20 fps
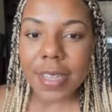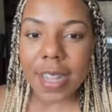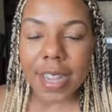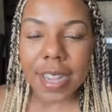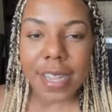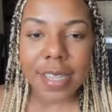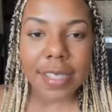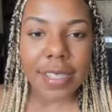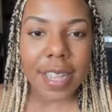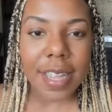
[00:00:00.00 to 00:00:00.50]

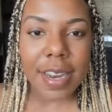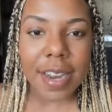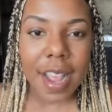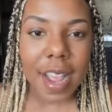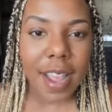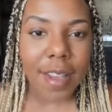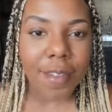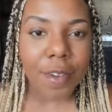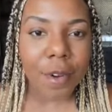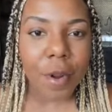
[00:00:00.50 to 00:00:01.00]
Like I said,
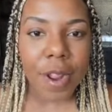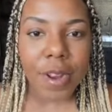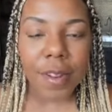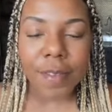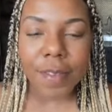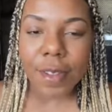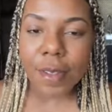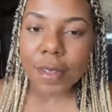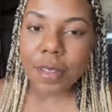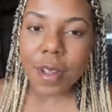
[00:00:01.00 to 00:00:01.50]
I have quite a
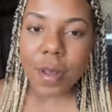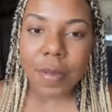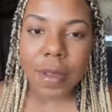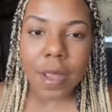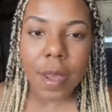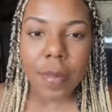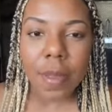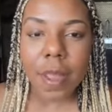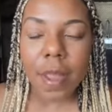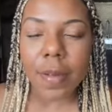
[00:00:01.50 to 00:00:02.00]
few, so I'll be
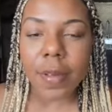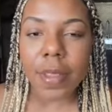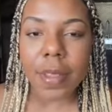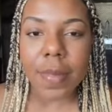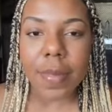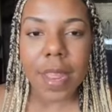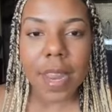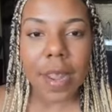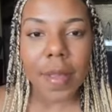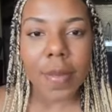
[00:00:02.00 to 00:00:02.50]
coming out with
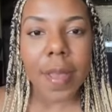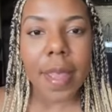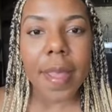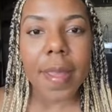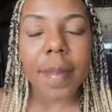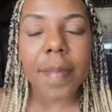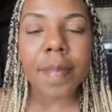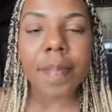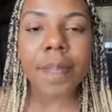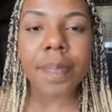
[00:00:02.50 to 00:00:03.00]
them
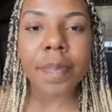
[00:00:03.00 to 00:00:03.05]
anyway.